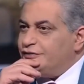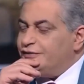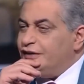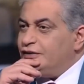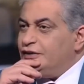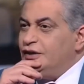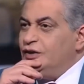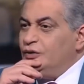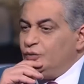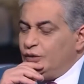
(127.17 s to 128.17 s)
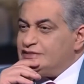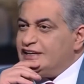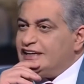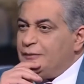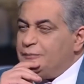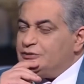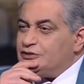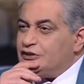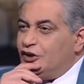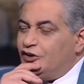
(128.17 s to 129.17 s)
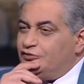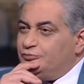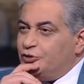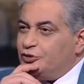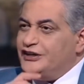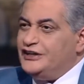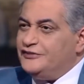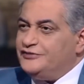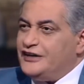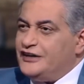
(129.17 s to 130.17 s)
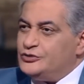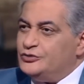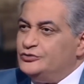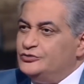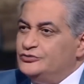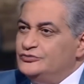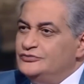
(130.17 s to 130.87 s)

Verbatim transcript: you another thing. What's the capital of Burkina Faso?